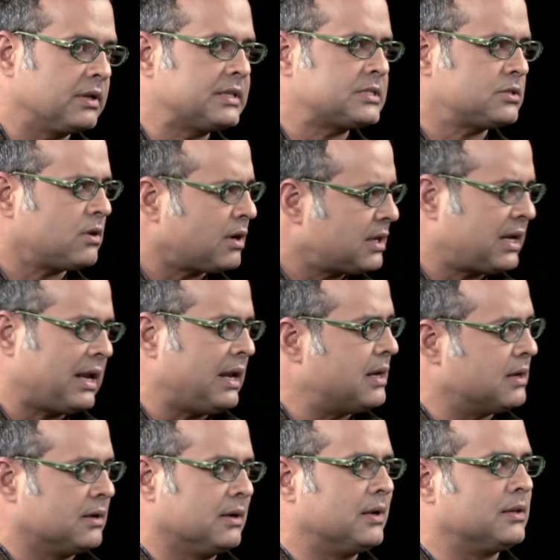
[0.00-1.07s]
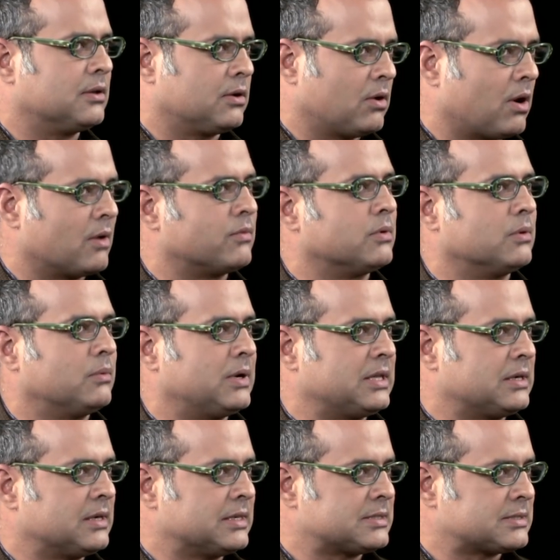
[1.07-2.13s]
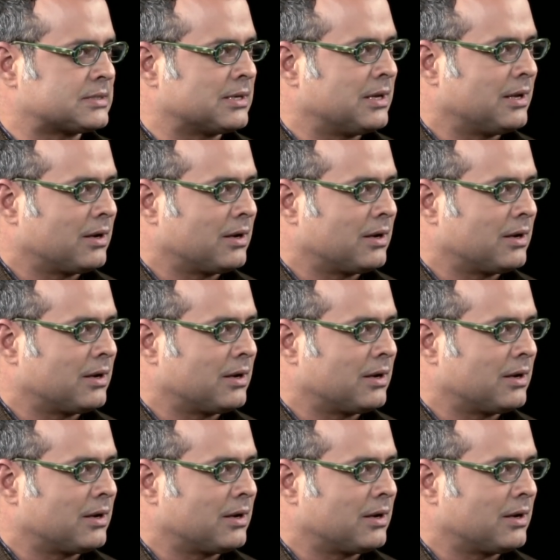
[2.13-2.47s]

It's not clear in the novel whether it's